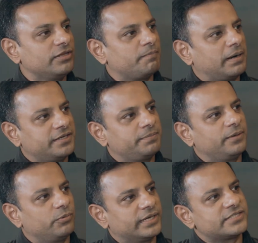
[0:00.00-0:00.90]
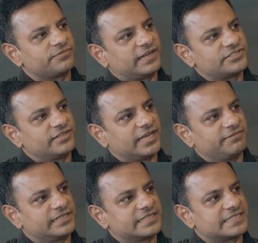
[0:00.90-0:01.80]
are multiple ways of actually
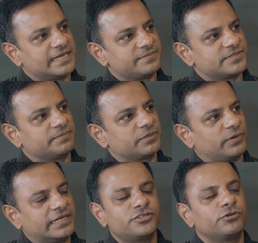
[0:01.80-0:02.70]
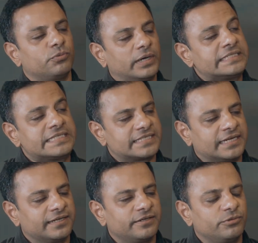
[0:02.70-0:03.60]
having exams. I mean, why should one
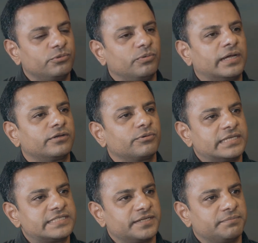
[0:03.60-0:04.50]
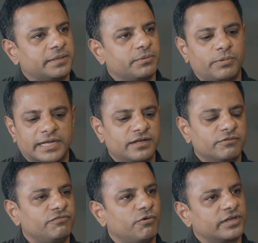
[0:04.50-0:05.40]
child do one question paper? Why
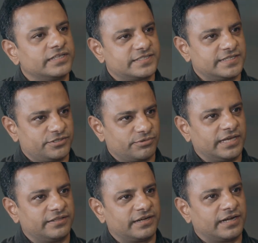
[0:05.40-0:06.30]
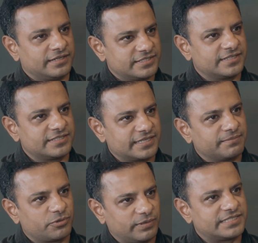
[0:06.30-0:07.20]
can't four kids sit together and answer the
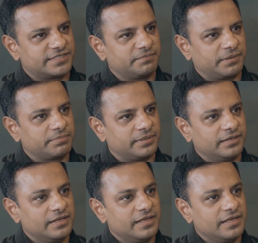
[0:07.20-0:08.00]
same question paper